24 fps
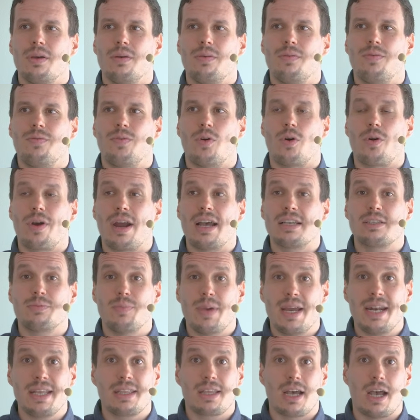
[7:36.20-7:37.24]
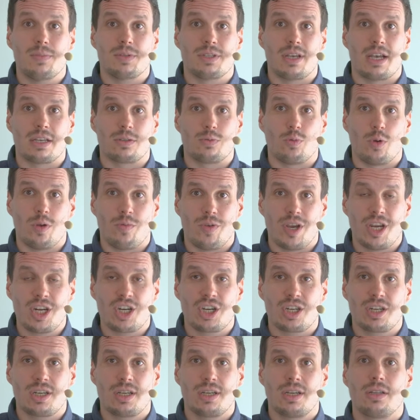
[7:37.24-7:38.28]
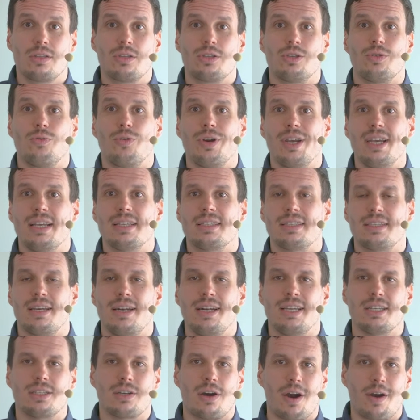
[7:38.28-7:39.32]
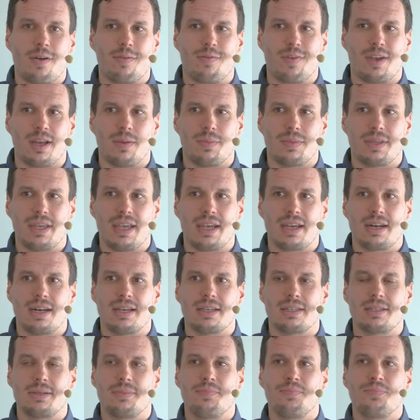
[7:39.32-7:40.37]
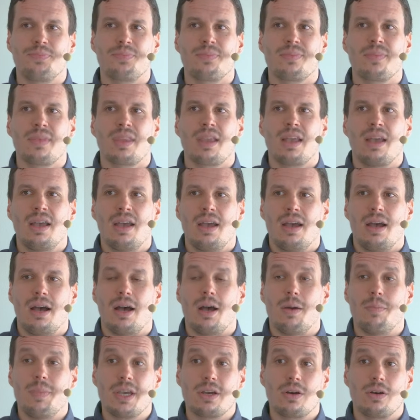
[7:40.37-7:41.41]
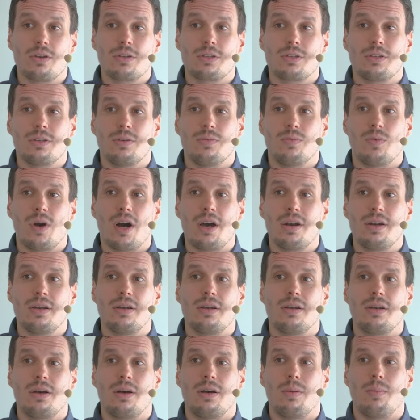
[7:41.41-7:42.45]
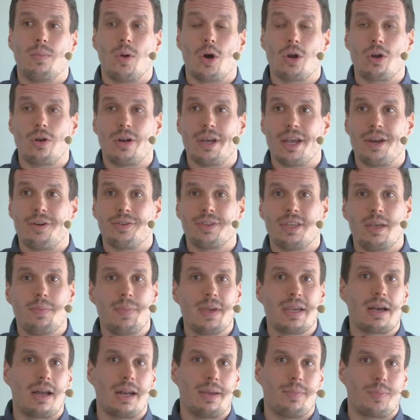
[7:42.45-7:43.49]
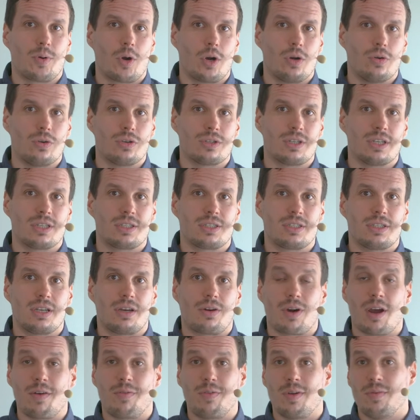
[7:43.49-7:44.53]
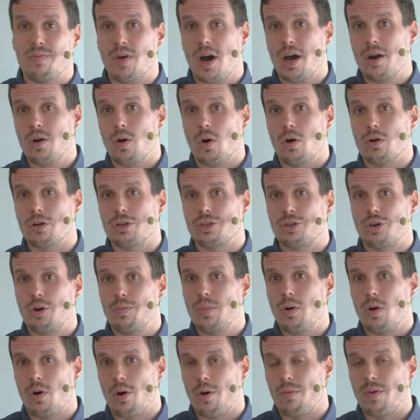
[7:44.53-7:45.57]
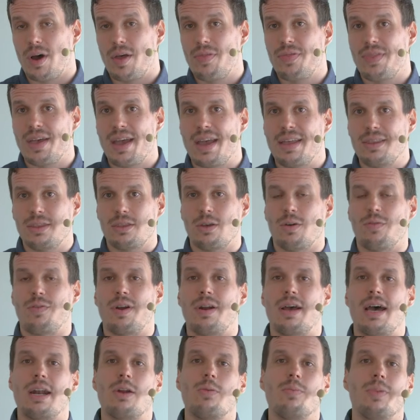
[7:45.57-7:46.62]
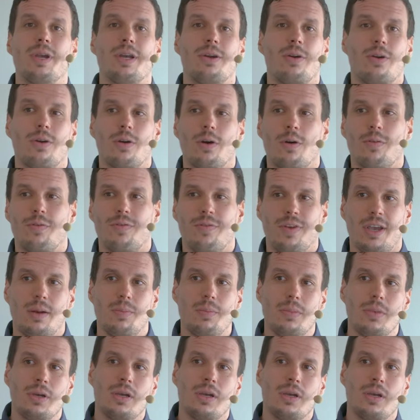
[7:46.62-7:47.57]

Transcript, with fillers: for as many times as we wish to reach the desired film thickness. Uh, because one monolayer typically produces roughly one angstrom or one tenth of a nanometer of film.